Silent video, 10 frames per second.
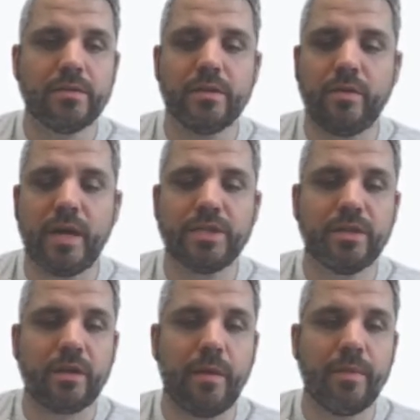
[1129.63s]
So I should
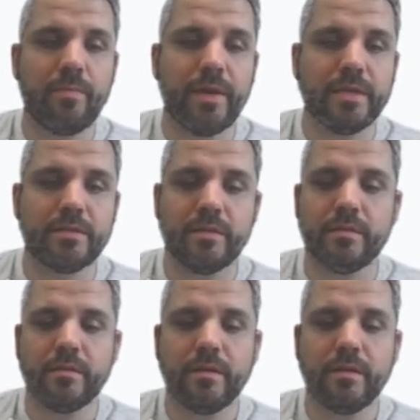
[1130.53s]
have copied and pasted